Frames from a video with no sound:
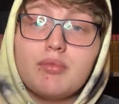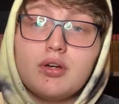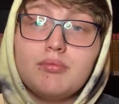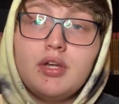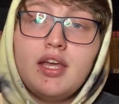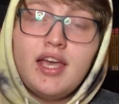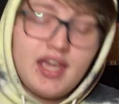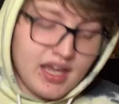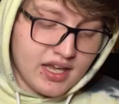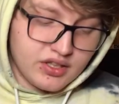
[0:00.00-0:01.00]
up.
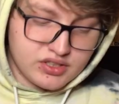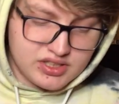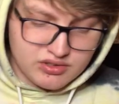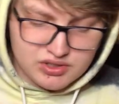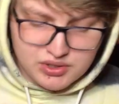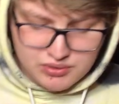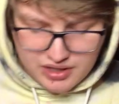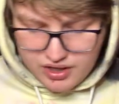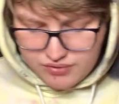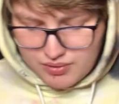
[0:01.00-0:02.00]
And there's still two
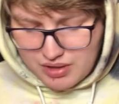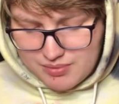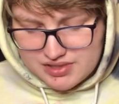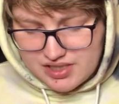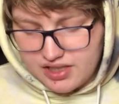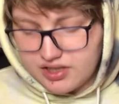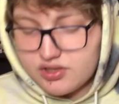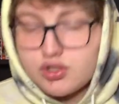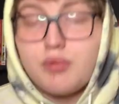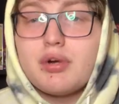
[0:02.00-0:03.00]
there, if I'm not mistaken,
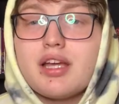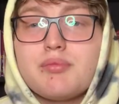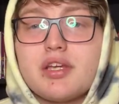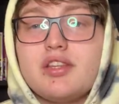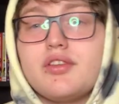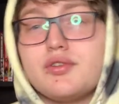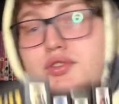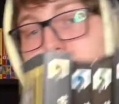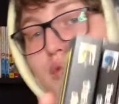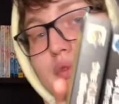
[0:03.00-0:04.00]
so I'm probably going to pick the other
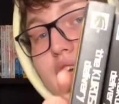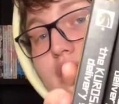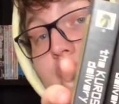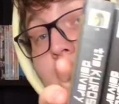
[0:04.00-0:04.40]
two up there.